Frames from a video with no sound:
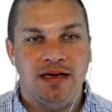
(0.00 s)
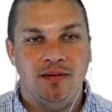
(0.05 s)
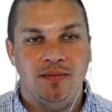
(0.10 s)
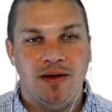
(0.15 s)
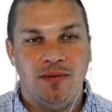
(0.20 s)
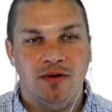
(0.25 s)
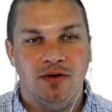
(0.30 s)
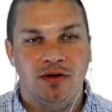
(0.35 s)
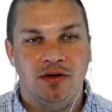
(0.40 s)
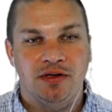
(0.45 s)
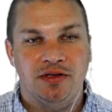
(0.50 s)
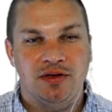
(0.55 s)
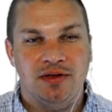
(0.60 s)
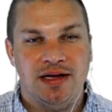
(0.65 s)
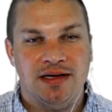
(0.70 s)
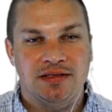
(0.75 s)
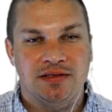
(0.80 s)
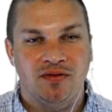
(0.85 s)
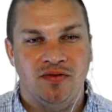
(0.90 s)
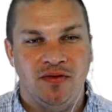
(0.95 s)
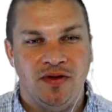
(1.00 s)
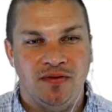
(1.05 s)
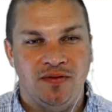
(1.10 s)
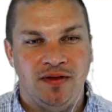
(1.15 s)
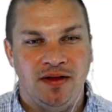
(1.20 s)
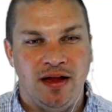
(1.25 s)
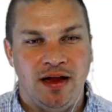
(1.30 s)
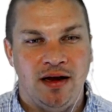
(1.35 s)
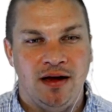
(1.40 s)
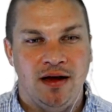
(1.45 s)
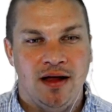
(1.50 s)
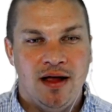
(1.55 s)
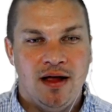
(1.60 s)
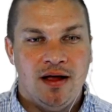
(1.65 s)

maybe early 2015,